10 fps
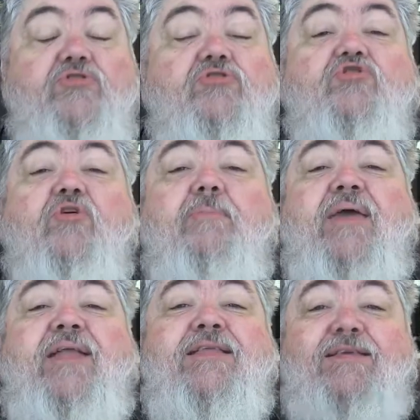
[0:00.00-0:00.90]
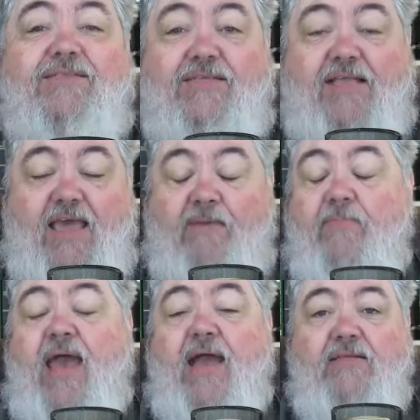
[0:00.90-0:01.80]
tremendously
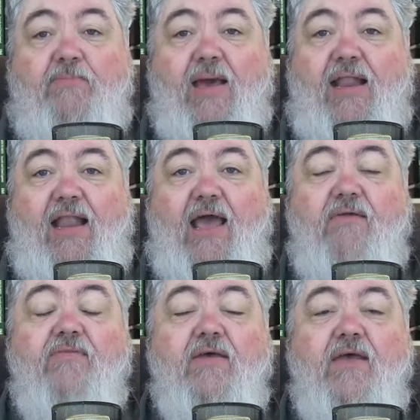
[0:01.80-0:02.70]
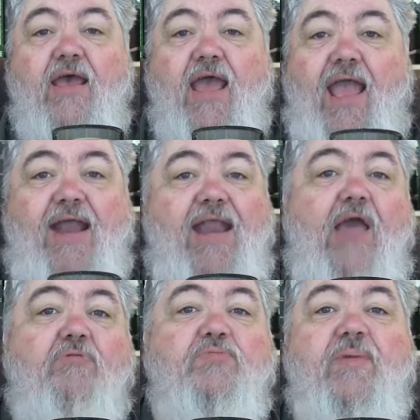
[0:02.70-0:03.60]
impacted my life and
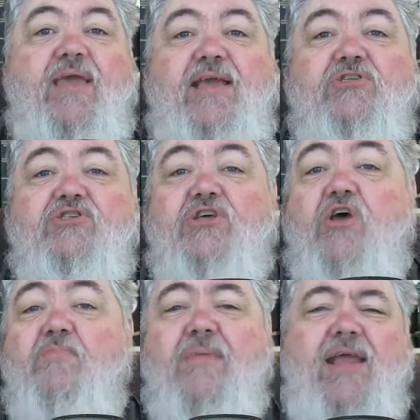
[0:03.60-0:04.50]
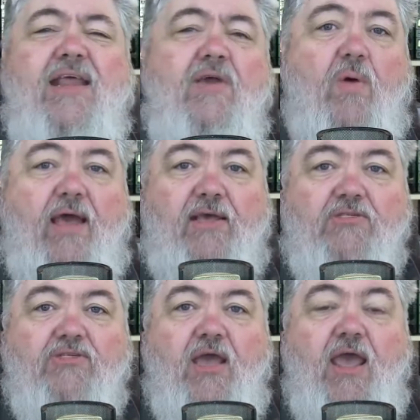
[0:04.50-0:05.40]
helped me in so many
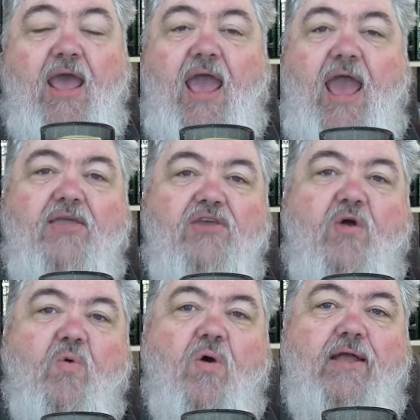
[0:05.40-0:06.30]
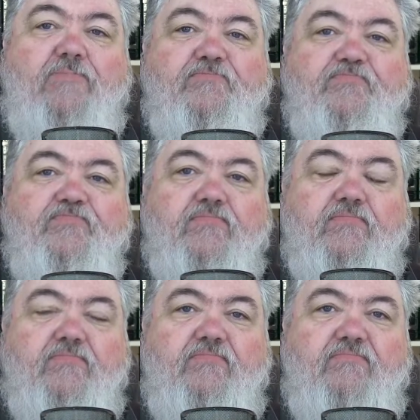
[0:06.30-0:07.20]
ways. And you know what?
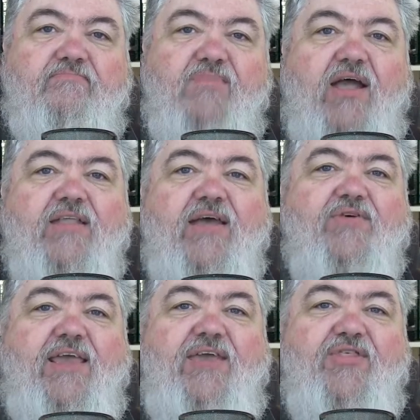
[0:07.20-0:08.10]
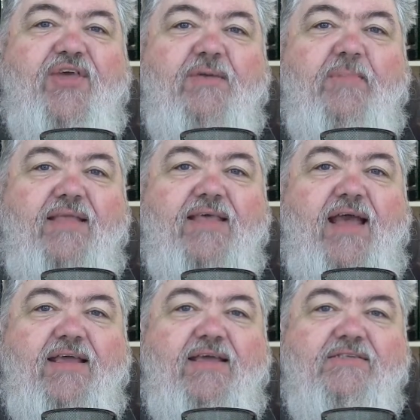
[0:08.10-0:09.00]
Another key thing about
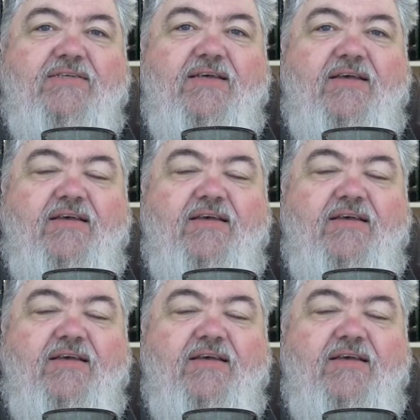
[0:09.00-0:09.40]
that is